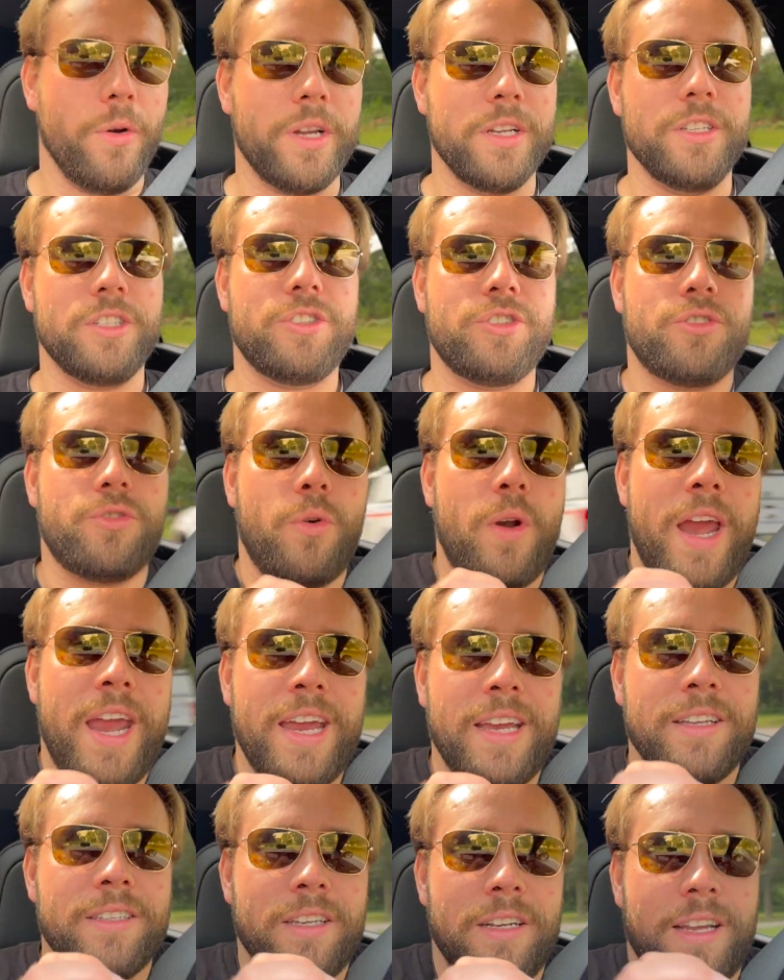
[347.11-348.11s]

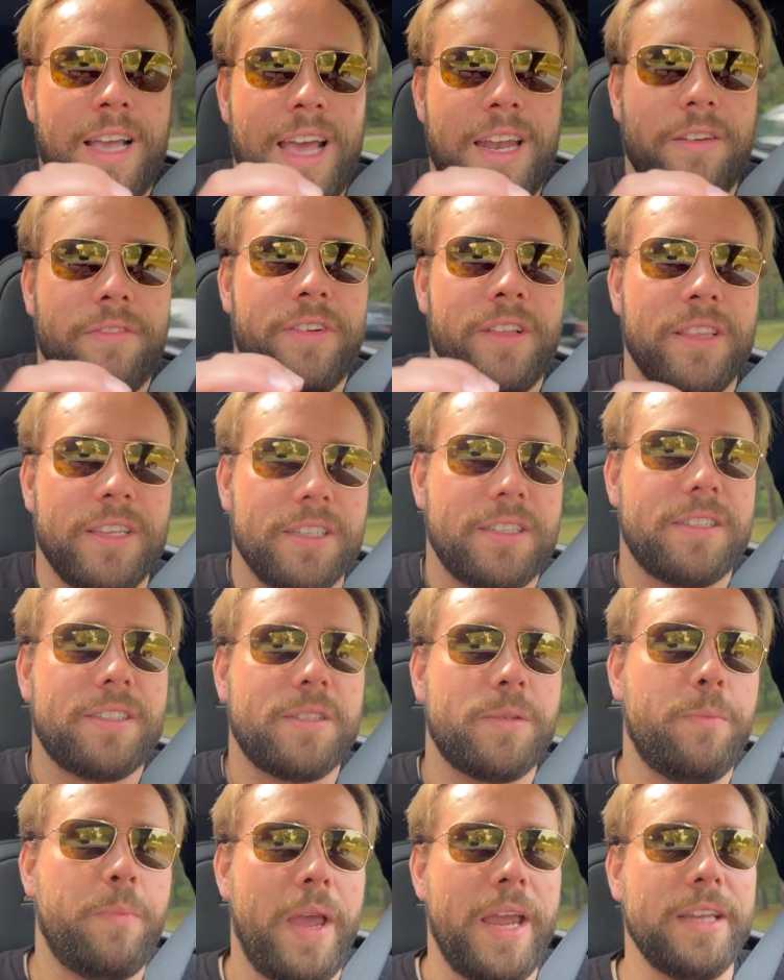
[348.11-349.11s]
constrained and kind of in this
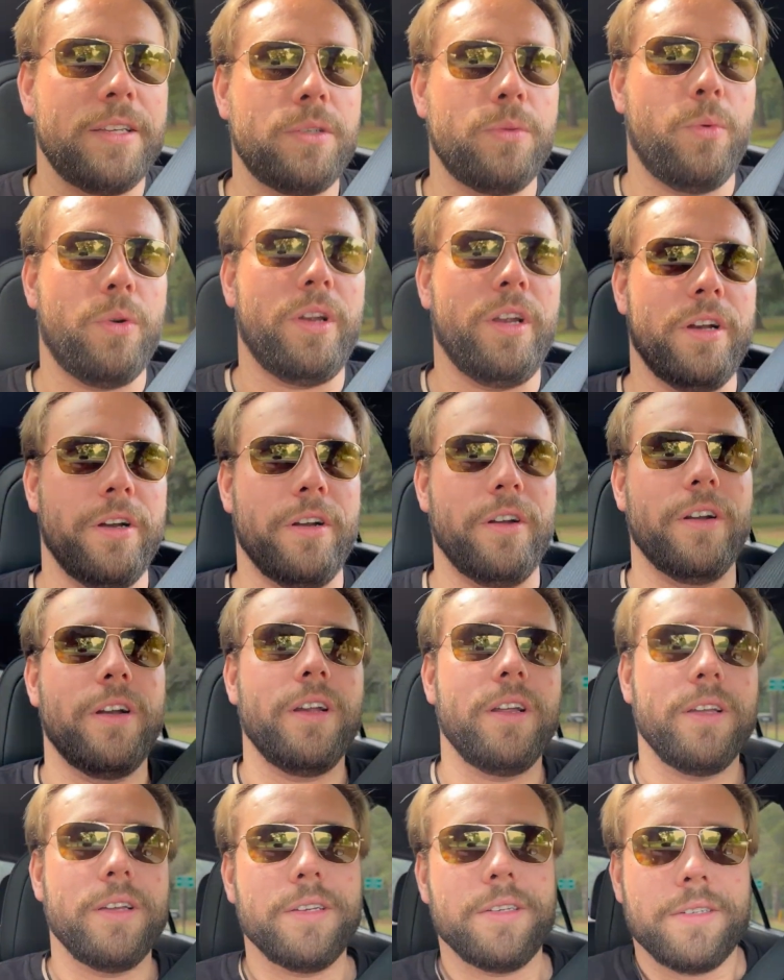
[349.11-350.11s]
space where you're,
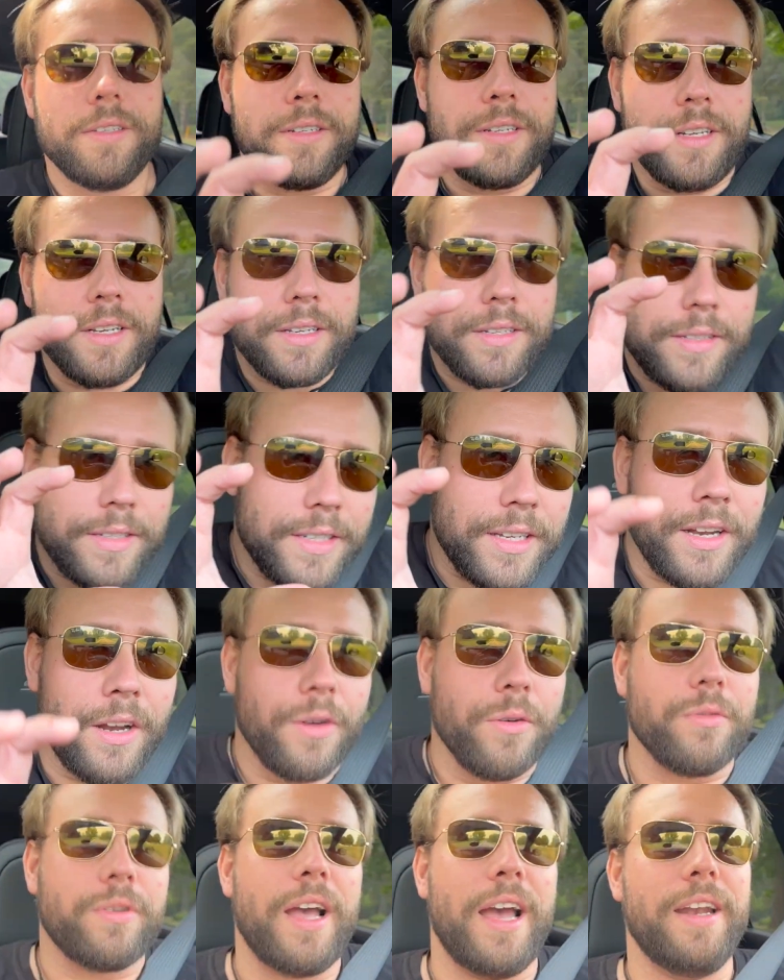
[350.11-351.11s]
you
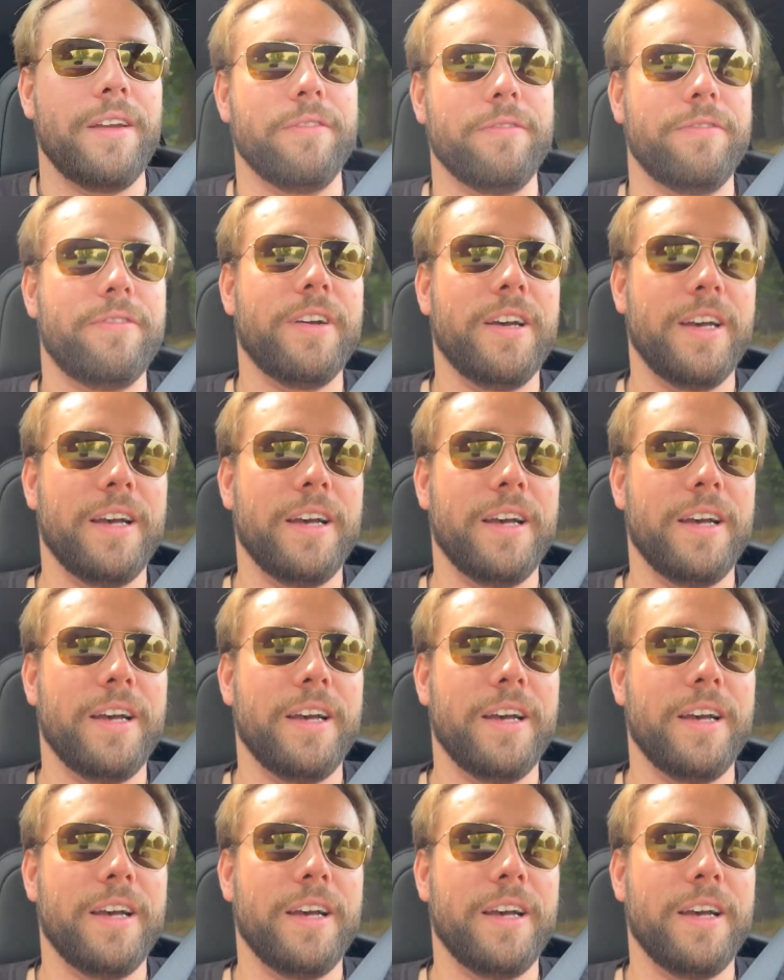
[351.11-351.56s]
know, kind of